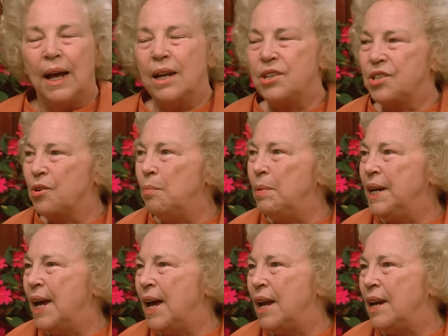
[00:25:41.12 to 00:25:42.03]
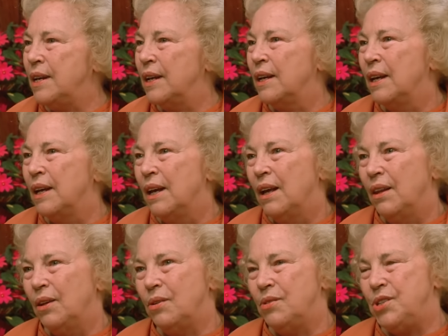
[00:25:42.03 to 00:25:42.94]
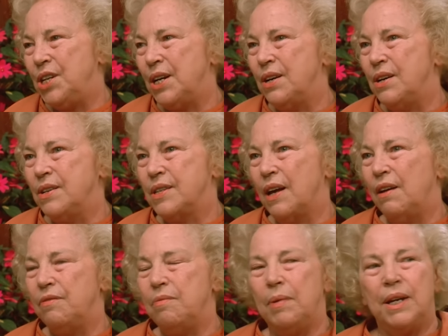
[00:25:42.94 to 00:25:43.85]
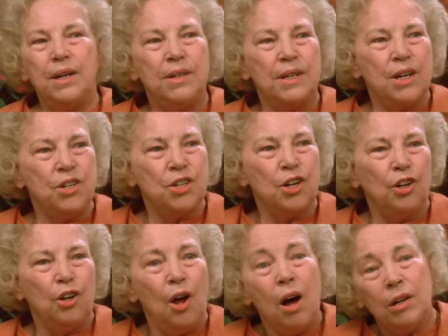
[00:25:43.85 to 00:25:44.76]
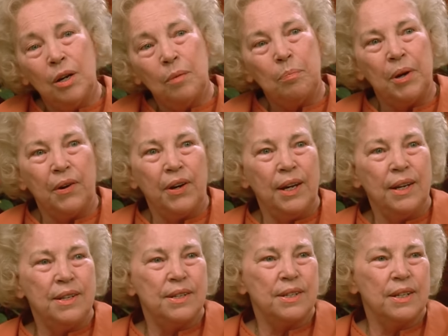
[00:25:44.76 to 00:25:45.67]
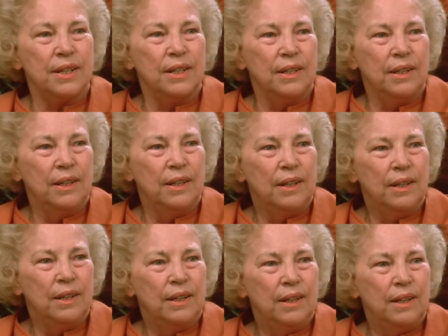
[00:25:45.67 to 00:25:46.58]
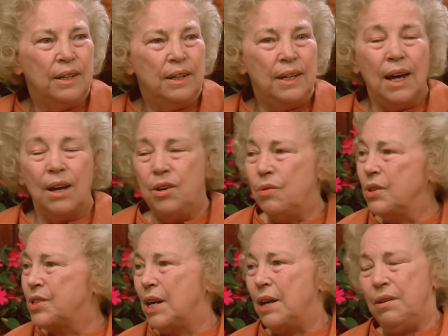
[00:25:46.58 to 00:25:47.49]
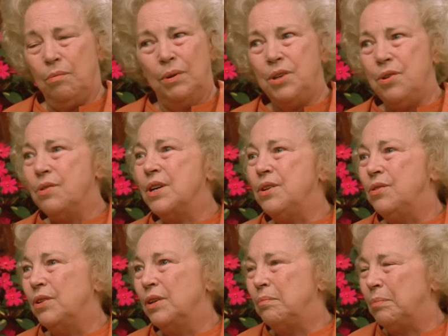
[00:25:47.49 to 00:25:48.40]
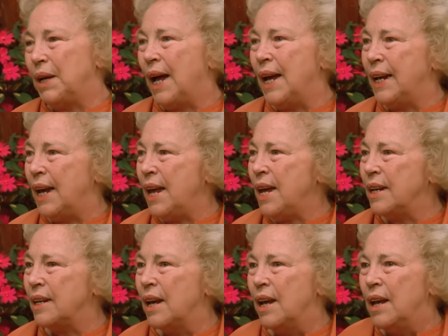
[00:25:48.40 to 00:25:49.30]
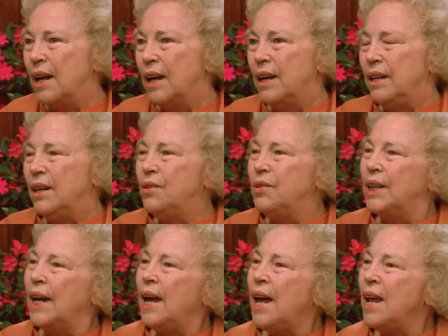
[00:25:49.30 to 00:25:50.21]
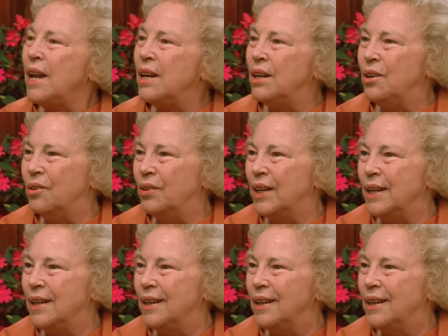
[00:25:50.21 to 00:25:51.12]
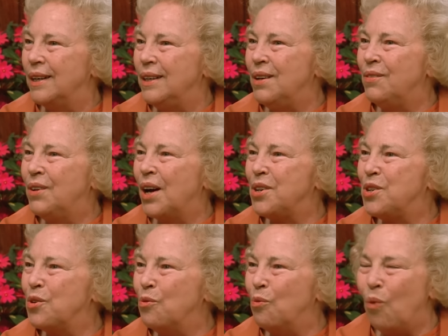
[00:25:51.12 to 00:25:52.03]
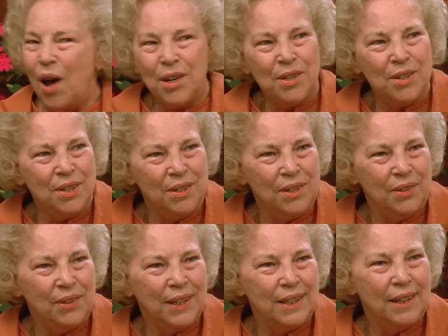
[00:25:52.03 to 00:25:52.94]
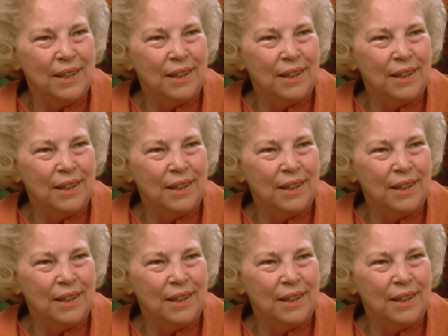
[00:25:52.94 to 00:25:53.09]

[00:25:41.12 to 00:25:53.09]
And so began those years of meditation, longer periods. Now you will say, well, you can do it, but I can't. You can do it. You've got to want to do it.